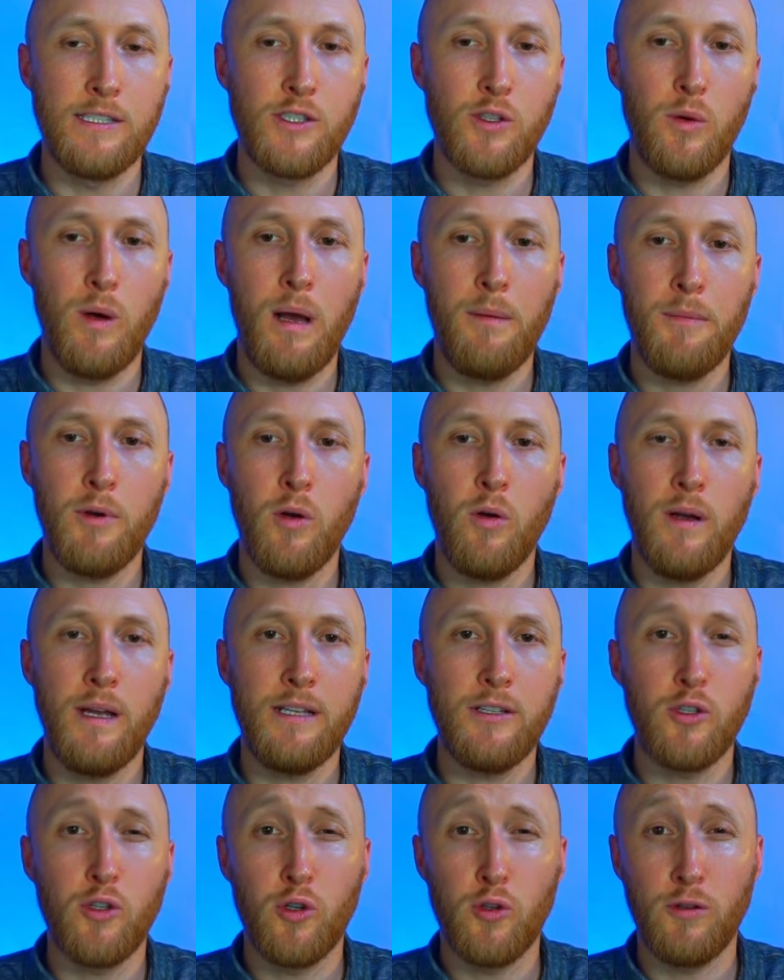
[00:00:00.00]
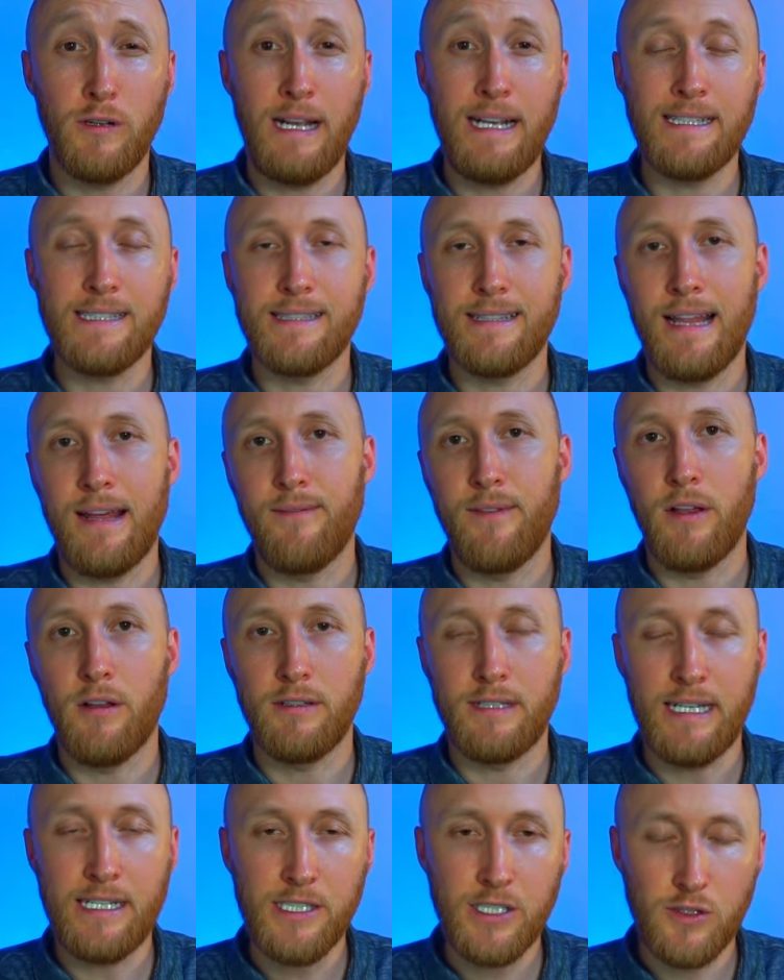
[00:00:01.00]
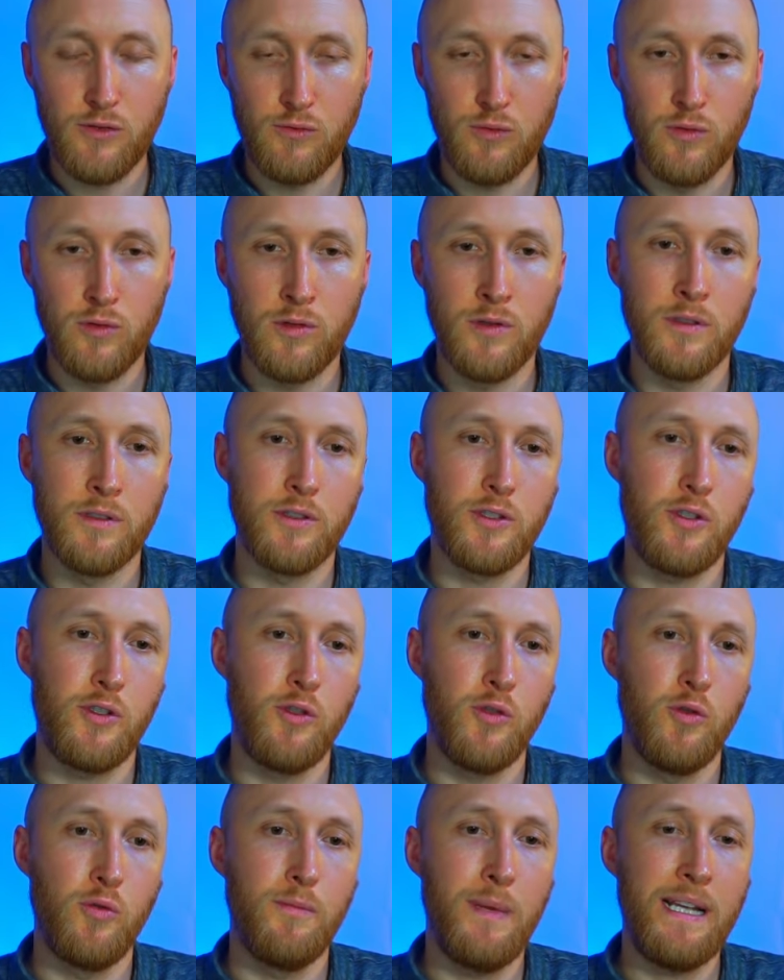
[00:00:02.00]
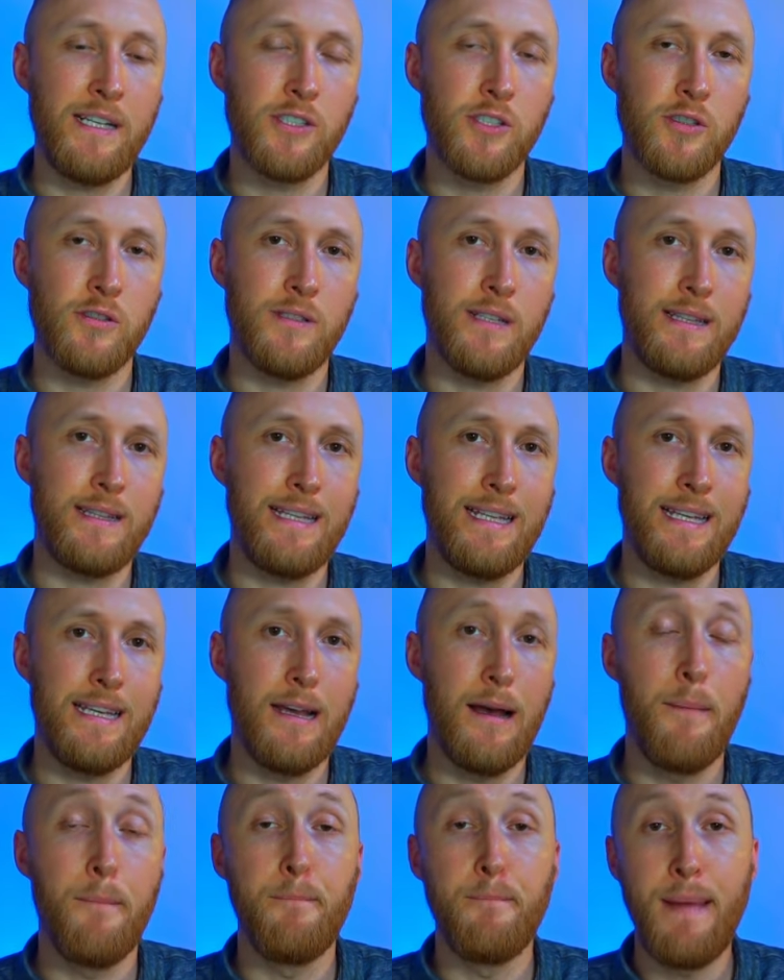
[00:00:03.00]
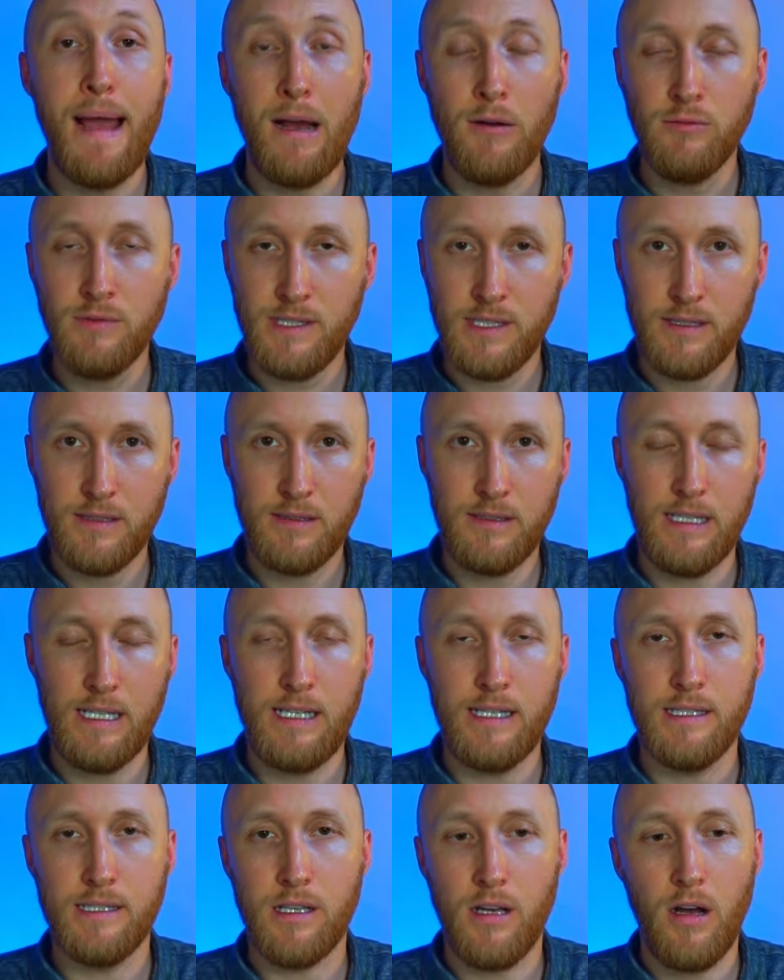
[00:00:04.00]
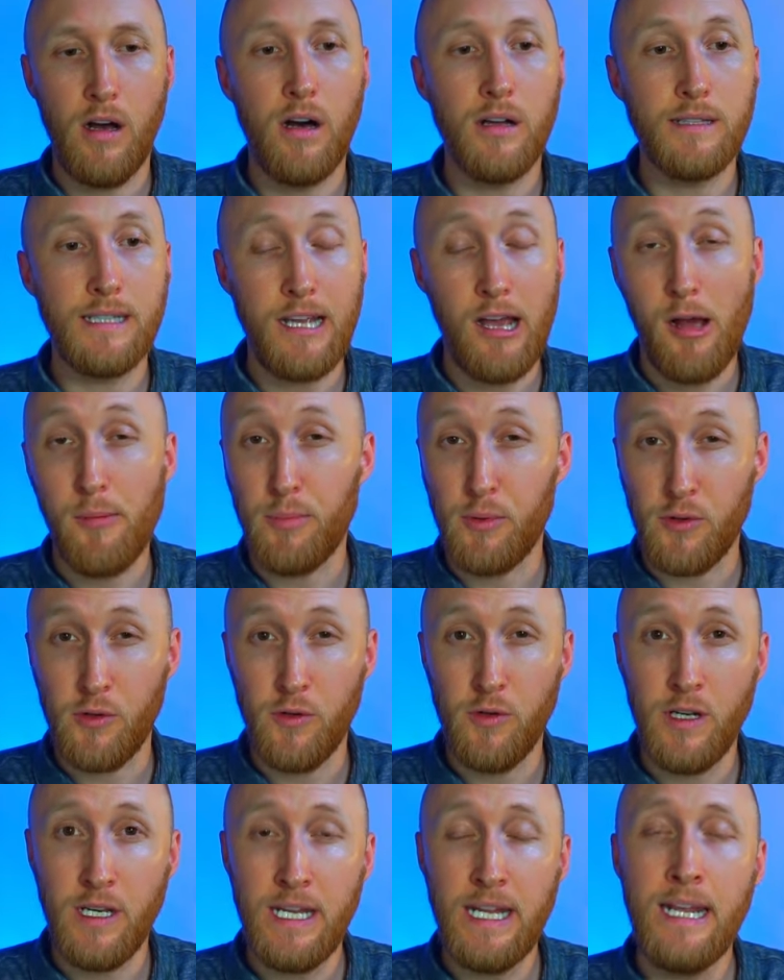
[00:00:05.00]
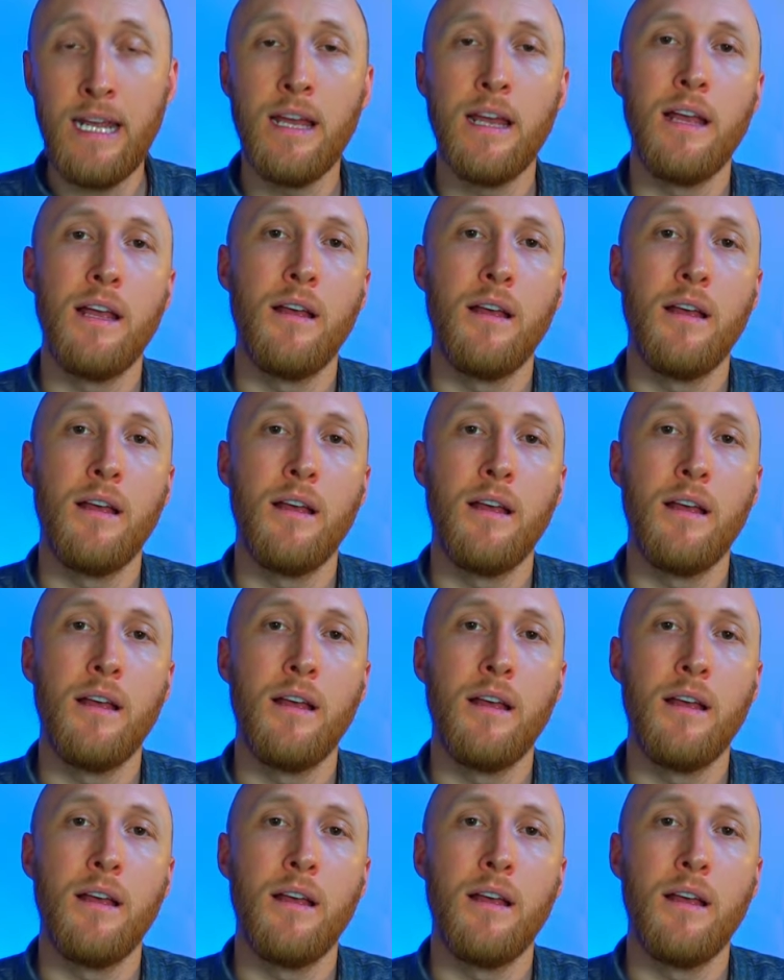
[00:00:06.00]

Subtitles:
so I'm gonna go ahead and create that validation rule to make sure that the amount is on the opportunity